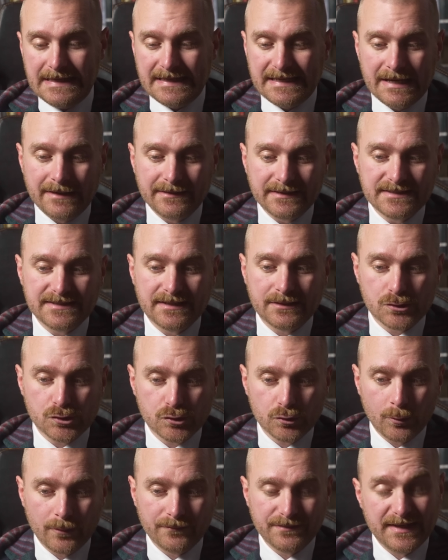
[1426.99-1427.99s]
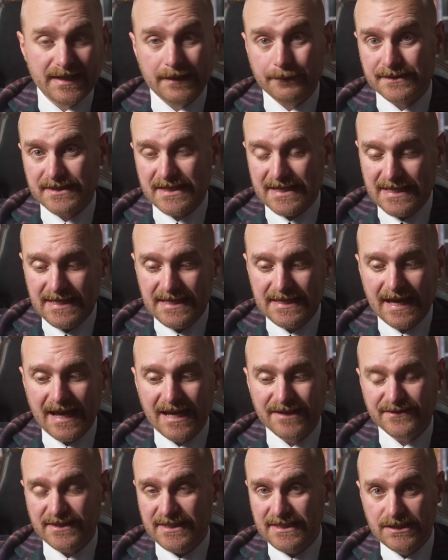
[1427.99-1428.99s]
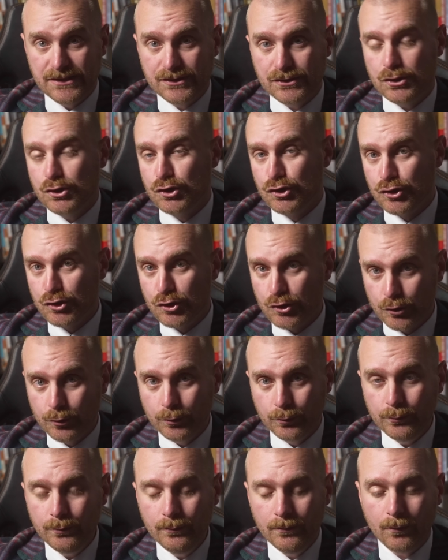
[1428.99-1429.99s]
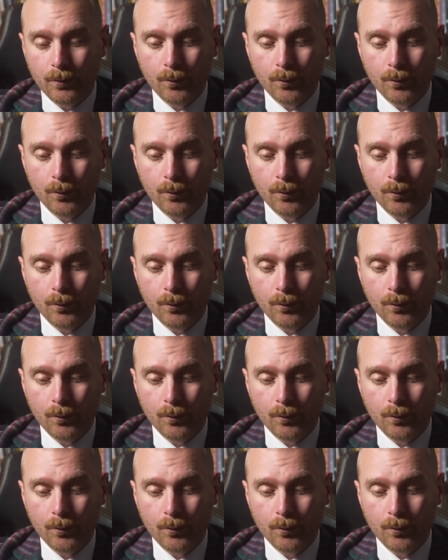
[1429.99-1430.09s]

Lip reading: Now, it is unsure if the numbers that he gave is new